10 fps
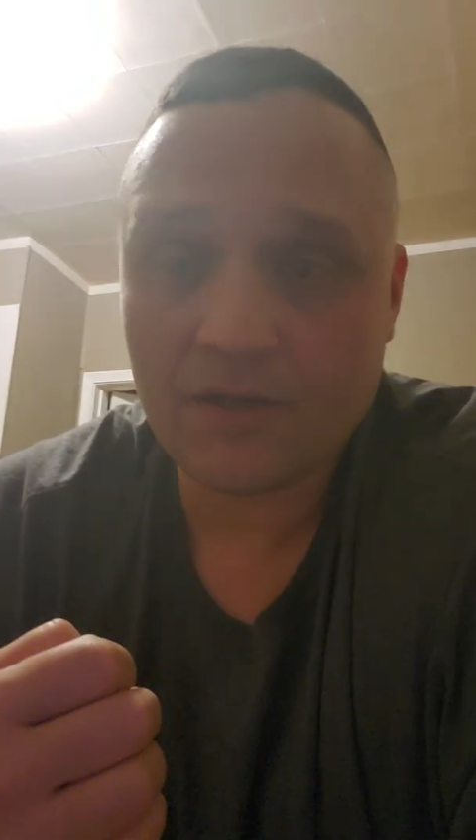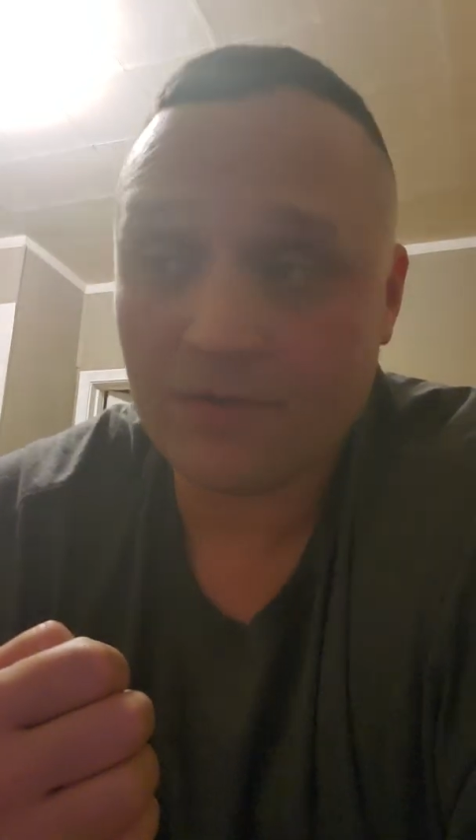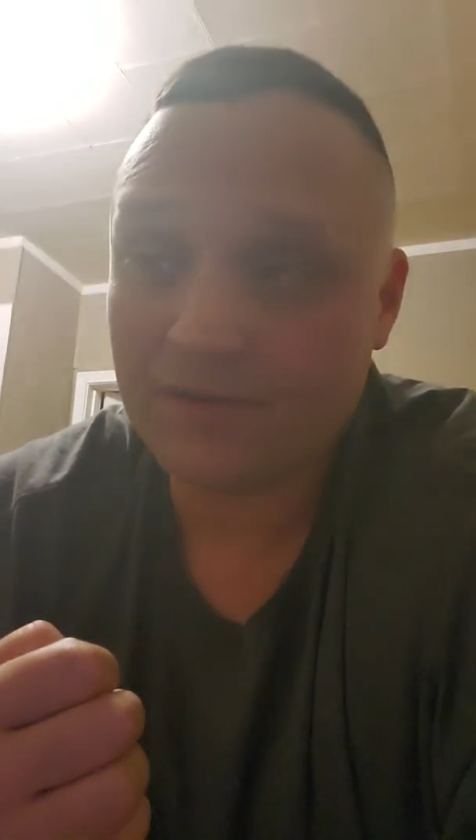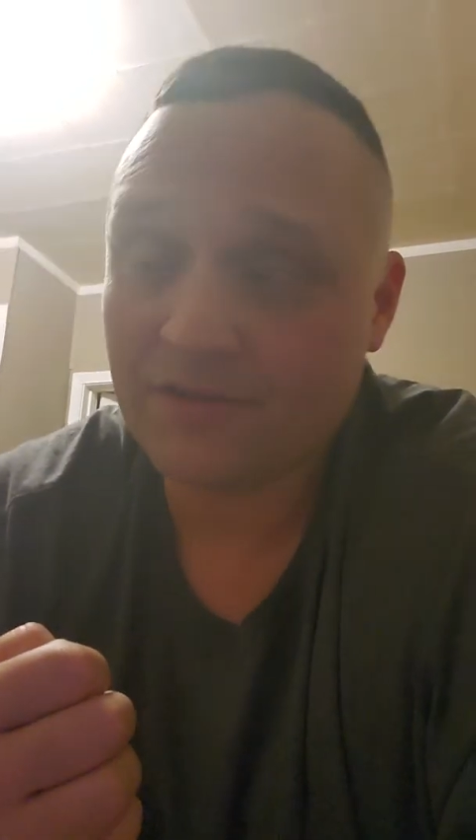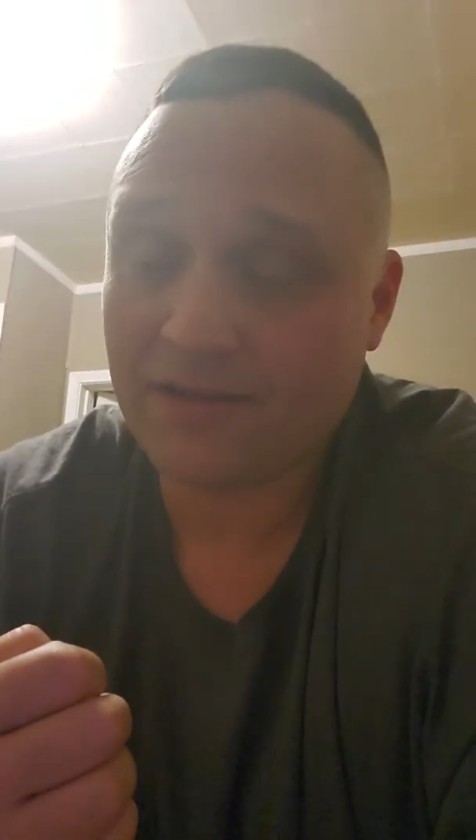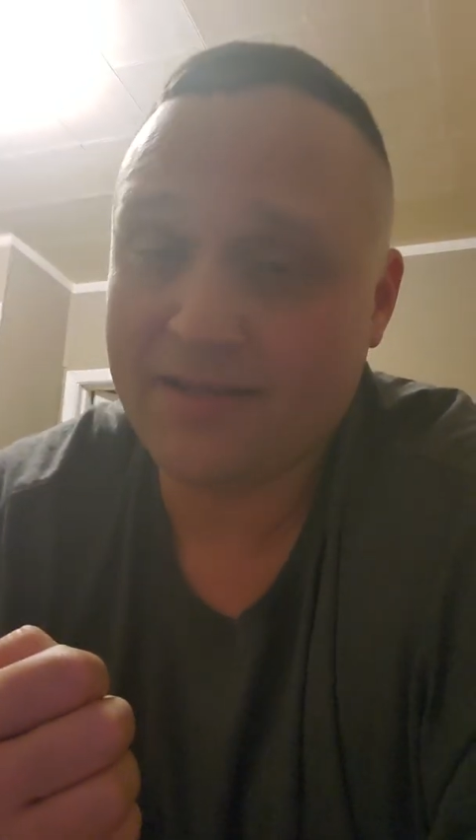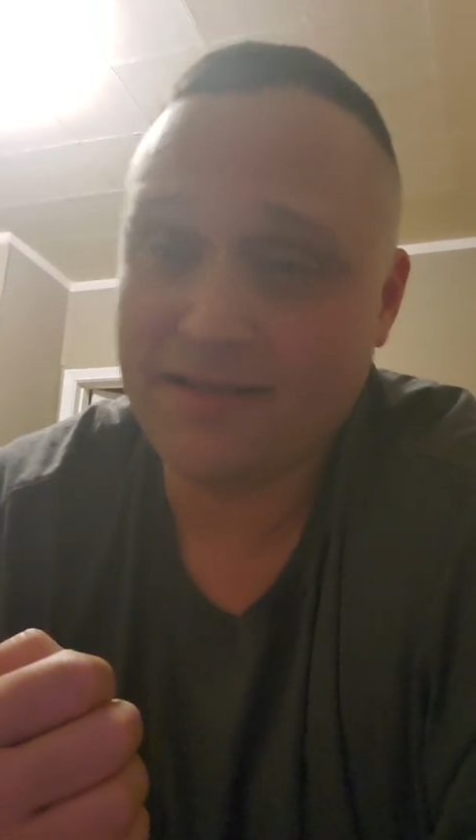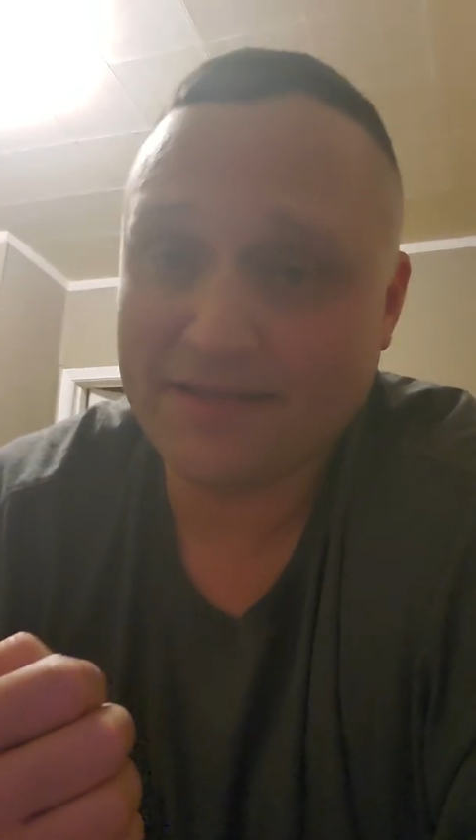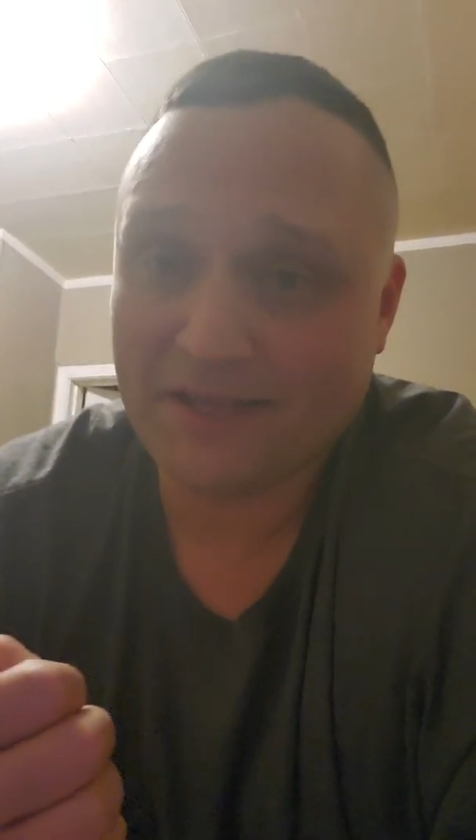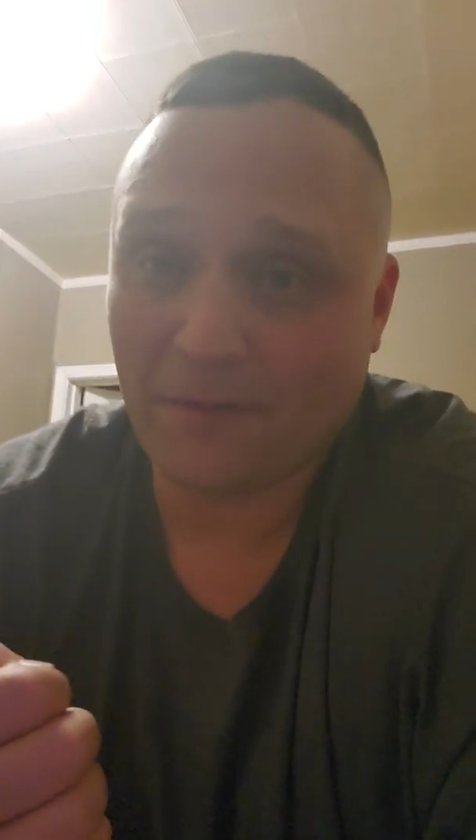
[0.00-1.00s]
can try
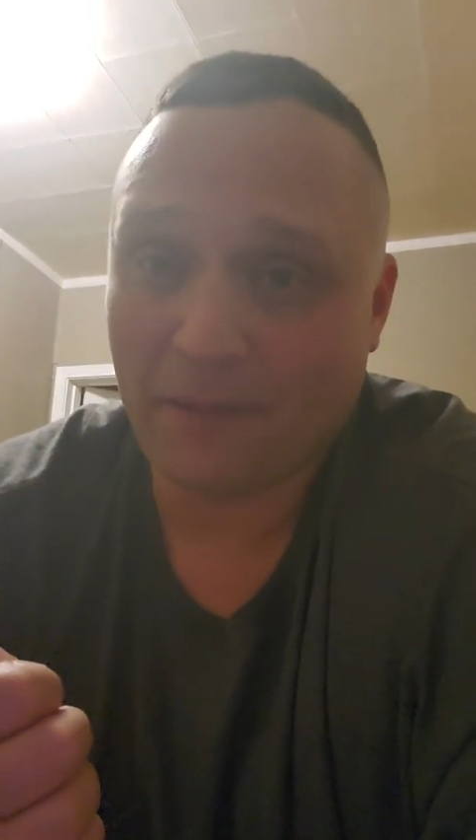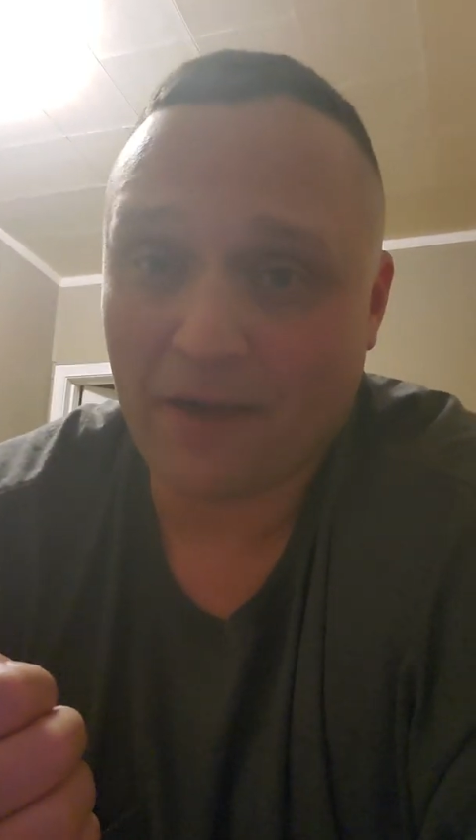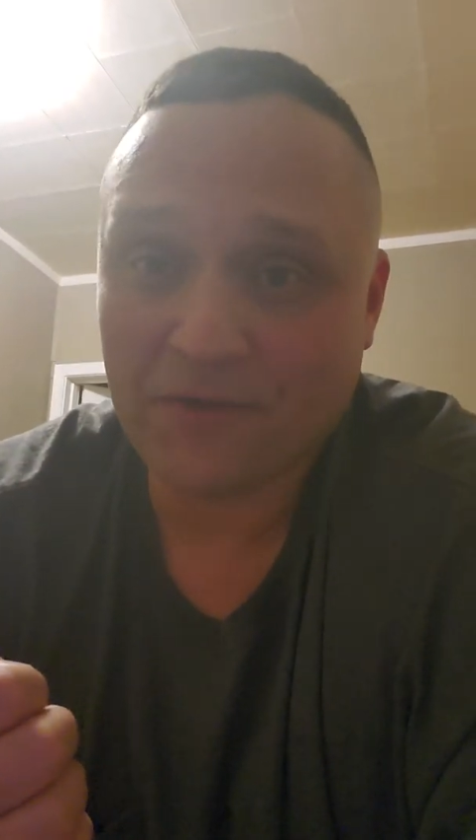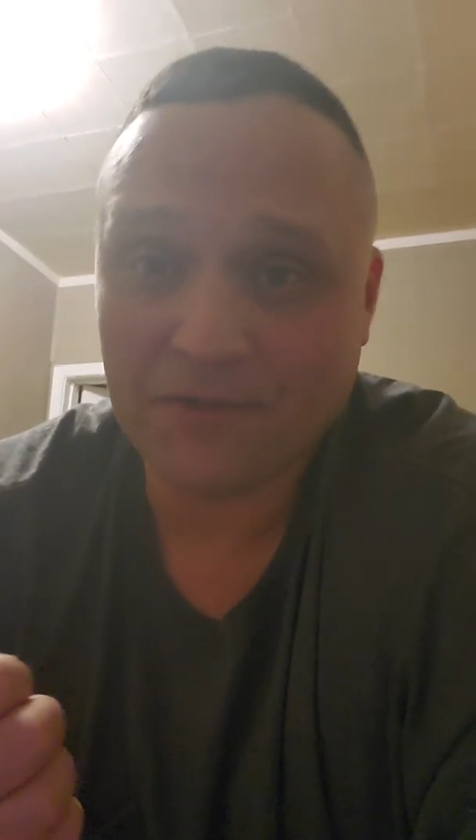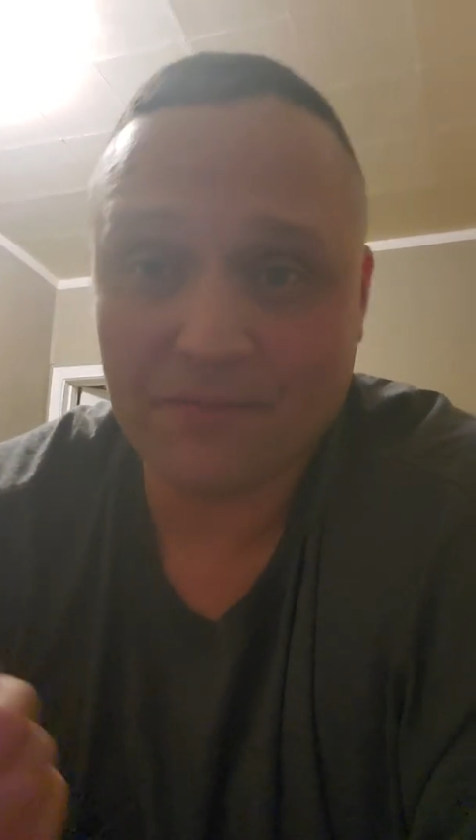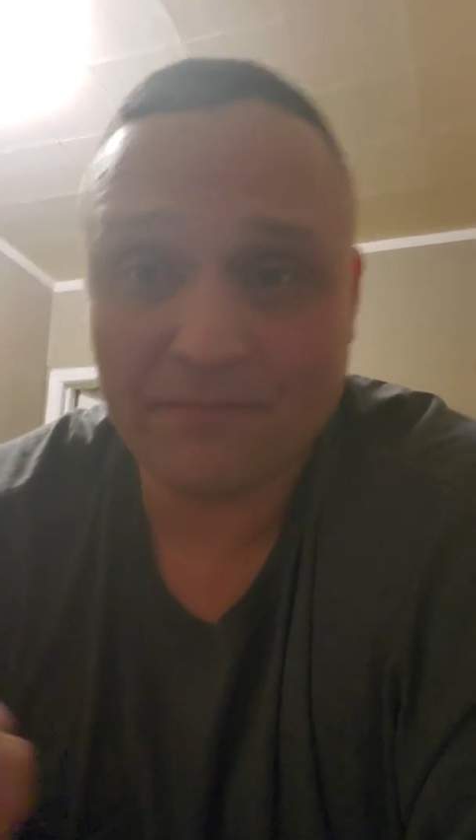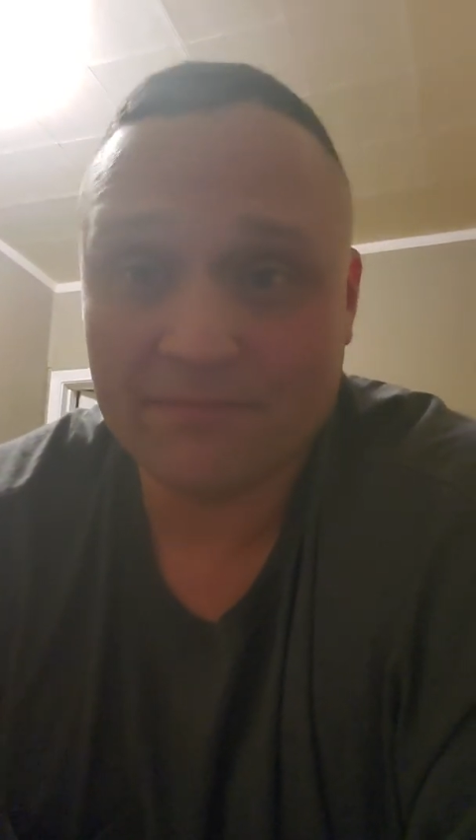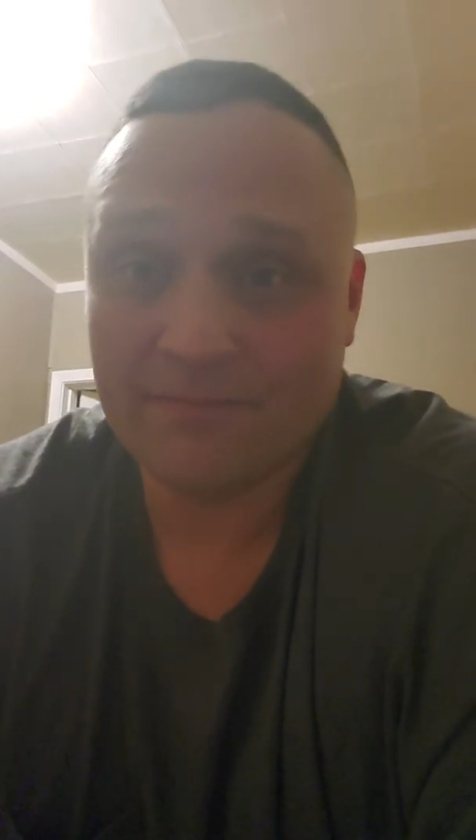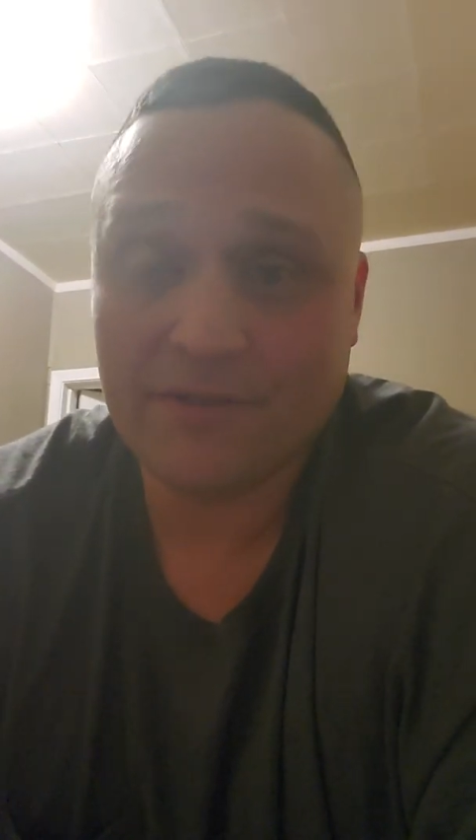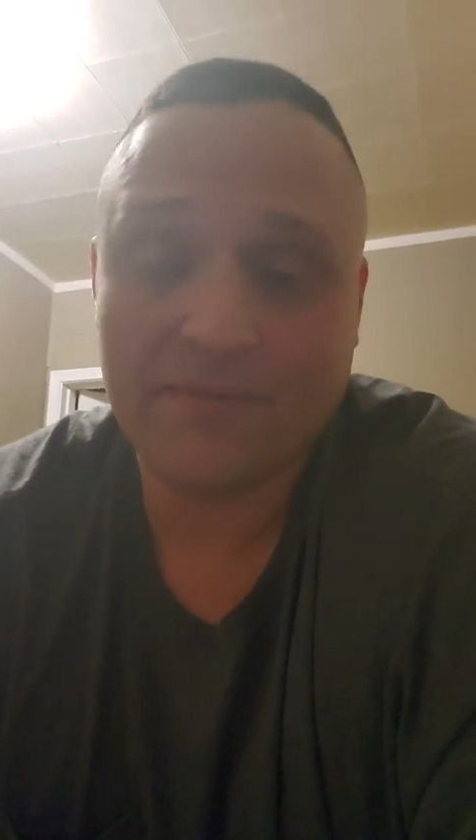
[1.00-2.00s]
to set a boundary,
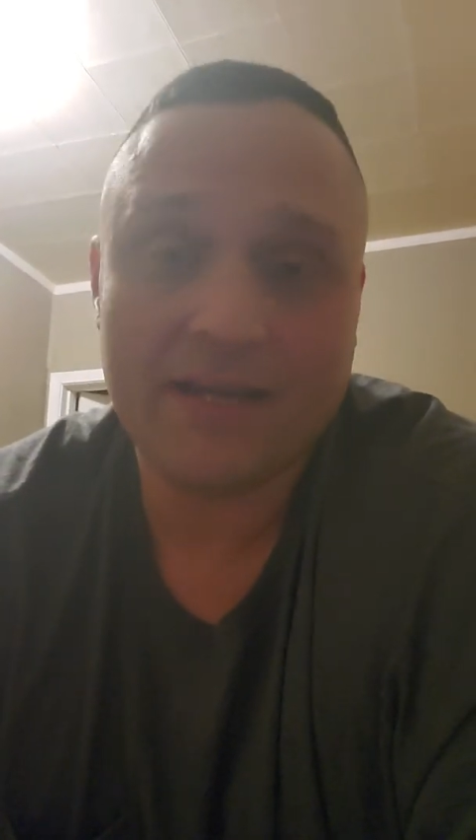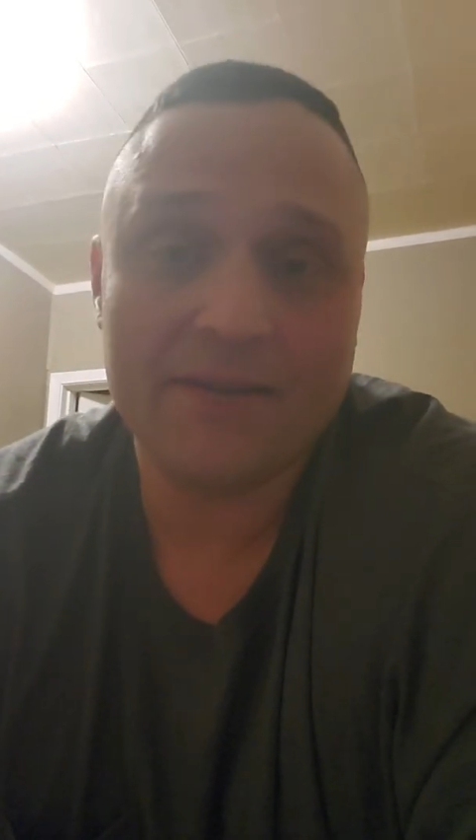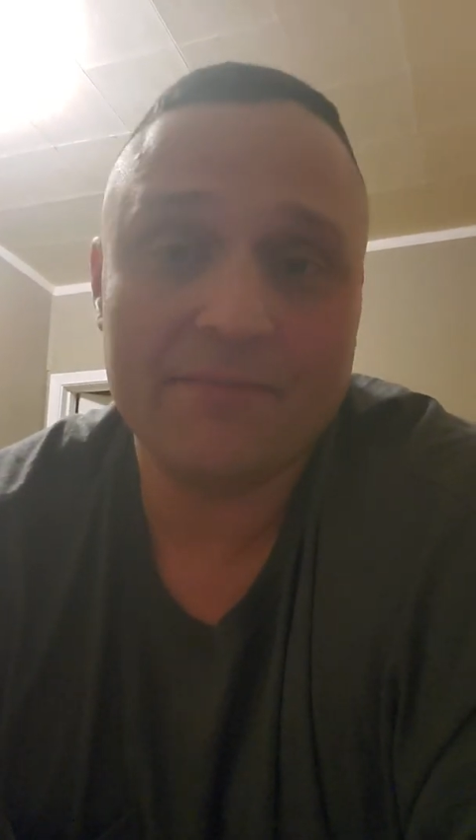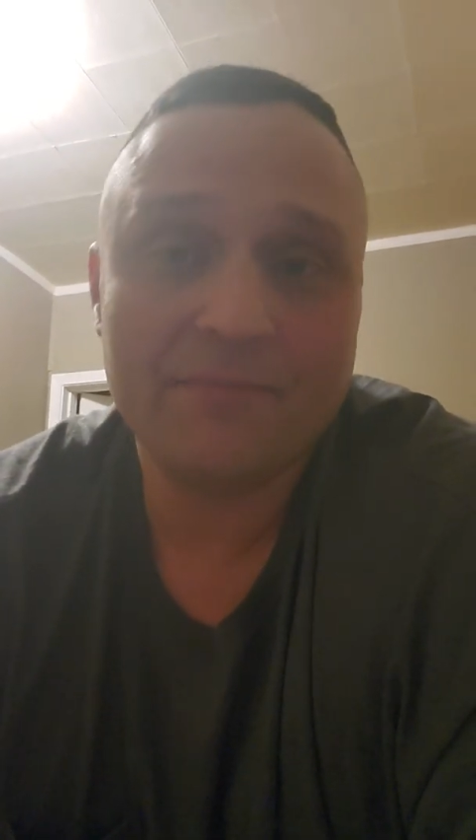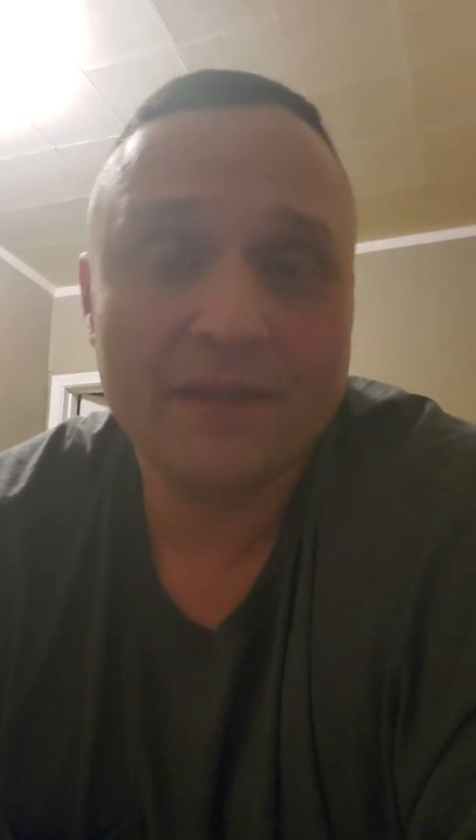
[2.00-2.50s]
but if not,